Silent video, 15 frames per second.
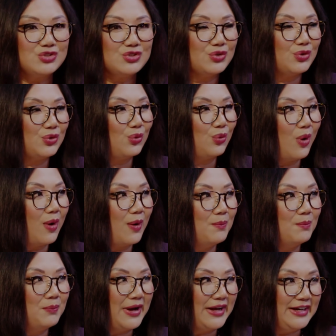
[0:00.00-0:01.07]
to
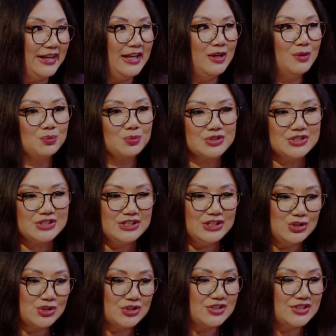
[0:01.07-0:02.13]
money,
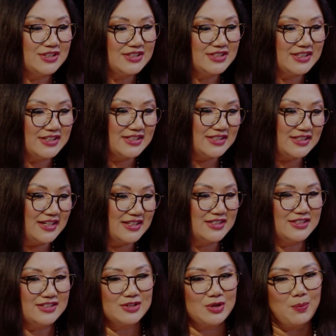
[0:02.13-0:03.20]
prestigious,
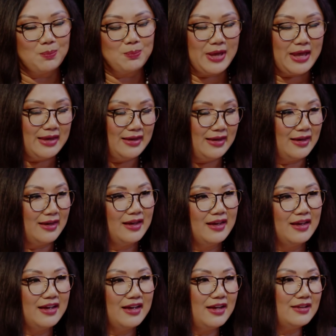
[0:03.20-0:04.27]
success, big.
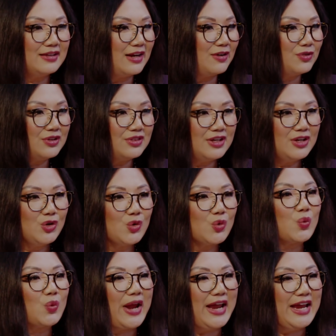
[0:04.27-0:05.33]
Everything
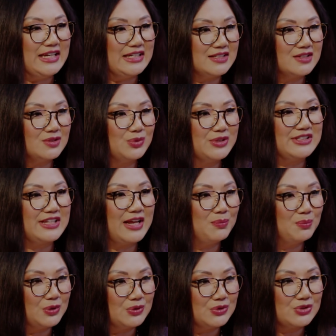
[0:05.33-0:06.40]
great
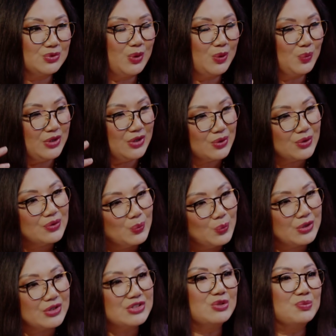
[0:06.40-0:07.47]
resembles when we hear the
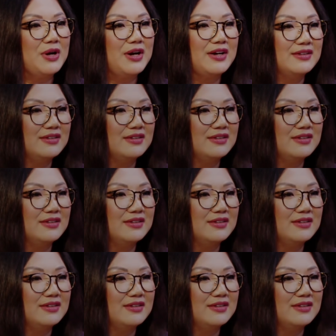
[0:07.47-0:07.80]
word Dubai.